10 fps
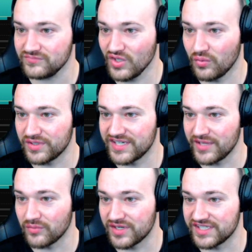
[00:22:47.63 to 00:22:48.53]
1 day,
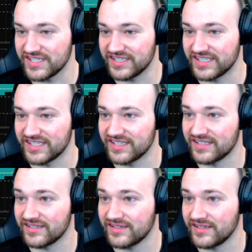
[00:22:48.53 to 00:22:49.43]
1 year,
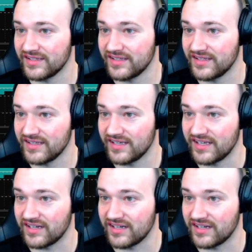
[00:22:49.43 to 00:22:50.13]
and